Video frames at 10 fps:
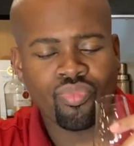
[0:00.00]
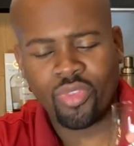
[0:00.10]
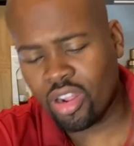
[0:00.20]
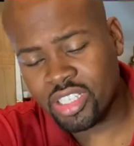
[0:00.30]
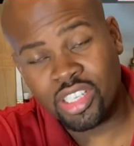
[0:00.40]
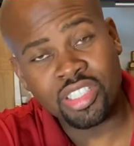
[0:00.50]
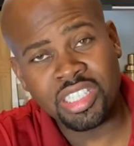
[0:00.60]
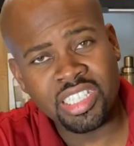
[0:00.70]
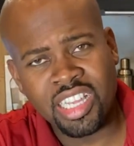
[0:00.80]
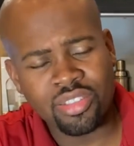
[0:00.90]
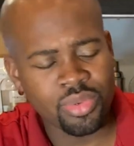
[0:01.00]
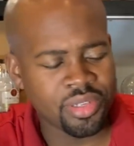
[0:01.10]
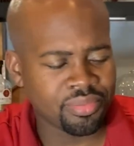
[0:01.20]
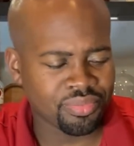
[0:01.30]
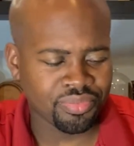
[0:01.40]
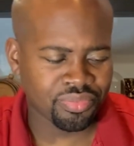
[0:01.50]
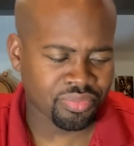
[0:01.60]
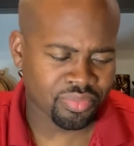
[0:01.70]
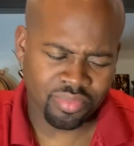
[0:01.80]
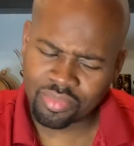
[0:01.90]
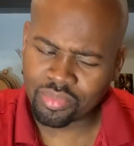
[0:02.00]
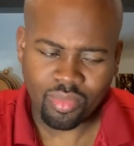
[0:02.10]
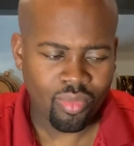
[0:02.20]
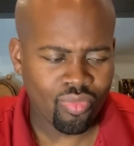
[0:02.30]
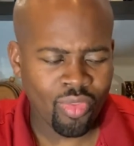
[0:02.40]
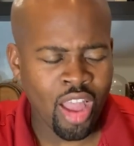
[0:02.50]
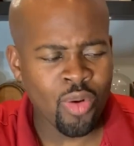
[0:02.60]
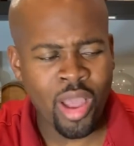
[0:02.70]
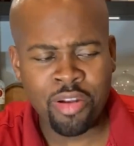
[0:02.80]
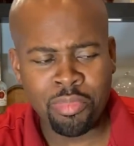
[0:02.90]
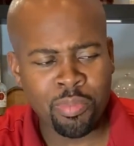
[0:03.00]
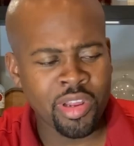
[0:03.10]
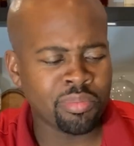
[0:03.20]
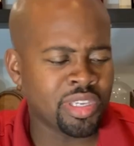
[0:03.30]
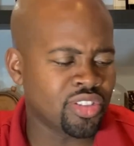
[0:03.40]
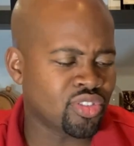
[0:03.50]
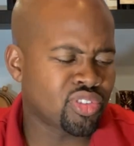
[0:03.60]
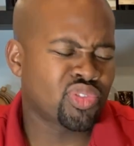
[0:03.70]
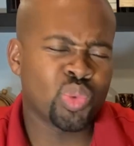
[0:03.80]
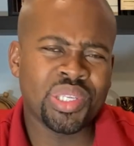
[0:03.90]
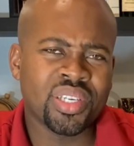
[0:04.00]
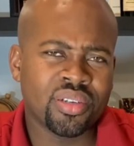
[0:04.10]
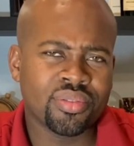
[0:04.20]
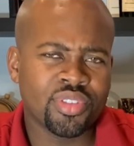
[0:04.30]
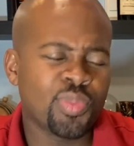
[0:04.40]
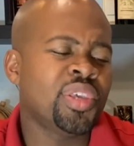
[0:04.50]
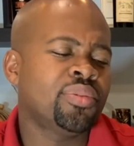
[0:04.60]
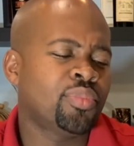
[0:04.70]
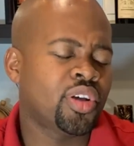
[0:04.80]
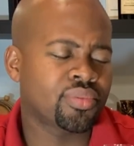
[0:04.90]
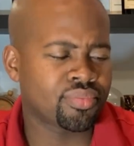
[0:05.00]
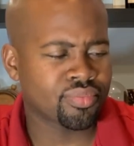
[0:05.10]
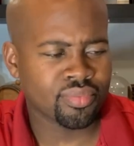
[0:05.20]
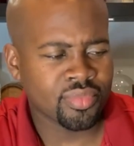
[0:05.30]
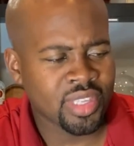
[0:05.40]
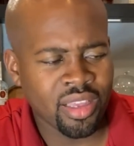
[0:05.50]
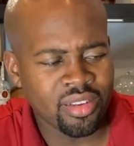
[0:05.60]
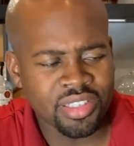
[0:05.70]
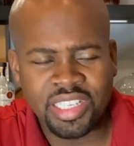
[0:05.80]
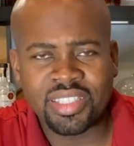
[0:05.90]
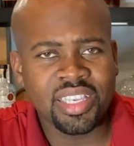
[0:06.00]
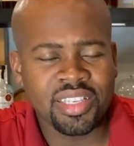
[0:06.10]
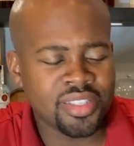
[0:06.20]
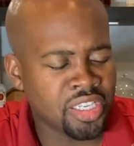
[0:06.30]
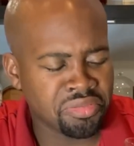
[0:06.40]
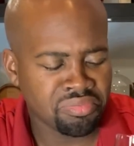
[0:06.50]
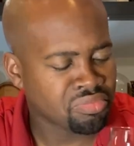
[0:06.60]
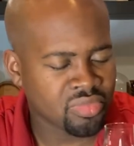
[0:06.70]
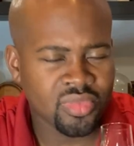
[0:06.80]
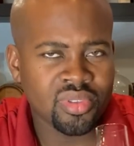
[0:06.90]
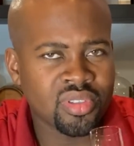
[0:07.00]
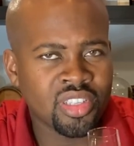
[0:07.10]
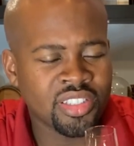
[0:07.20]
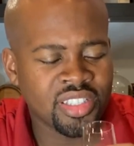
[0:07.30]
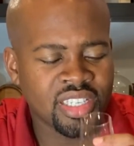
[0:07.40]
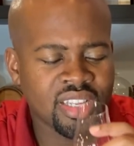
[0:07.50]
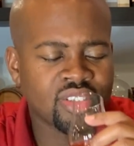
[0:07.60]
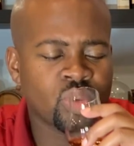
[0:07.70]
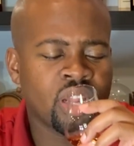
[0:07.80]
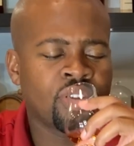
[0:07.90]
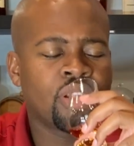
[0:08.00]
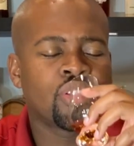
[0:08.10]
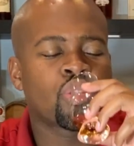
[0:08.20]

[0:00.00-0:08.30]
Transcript: Honestly, it doesn't taste that sweet. I don't know why I remember it being sweeter to me, but this tasting doesn't taste that sweet at all.